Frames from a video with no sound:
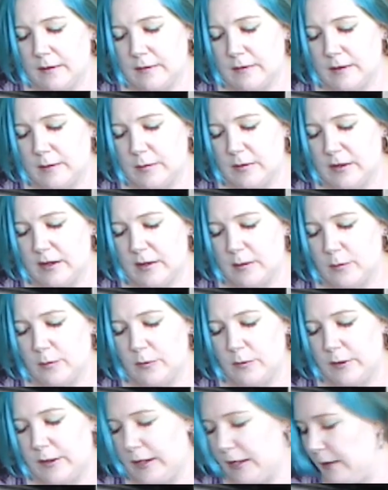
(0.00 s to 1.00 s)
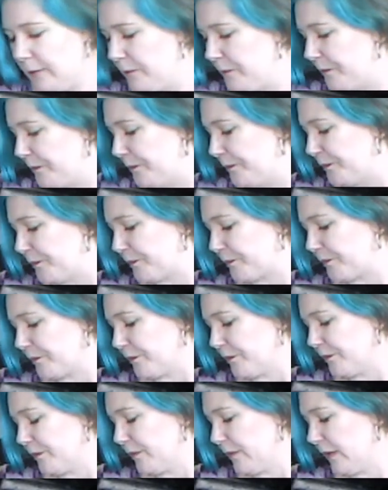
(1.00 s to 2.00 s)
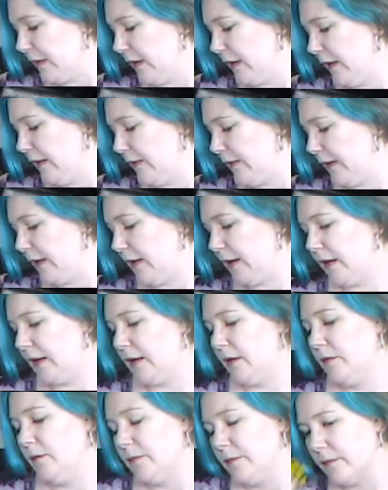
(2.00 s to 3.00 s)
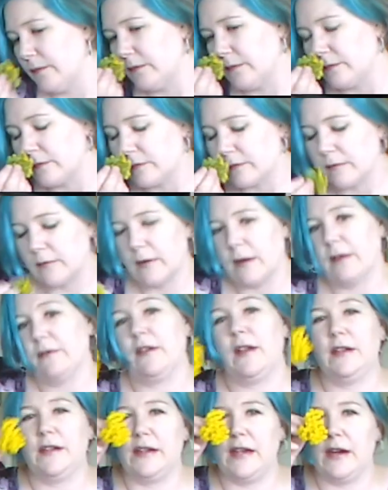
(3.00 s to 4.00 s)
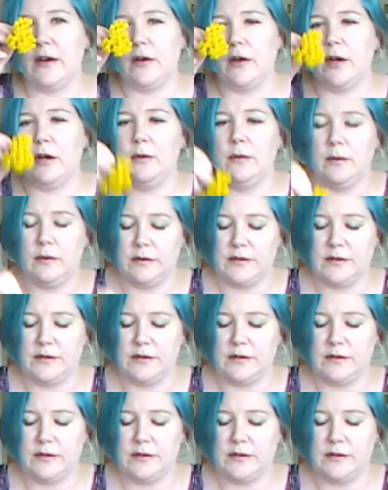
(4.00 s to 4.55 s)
That'd be kind of pretty. And then I've got yarrow.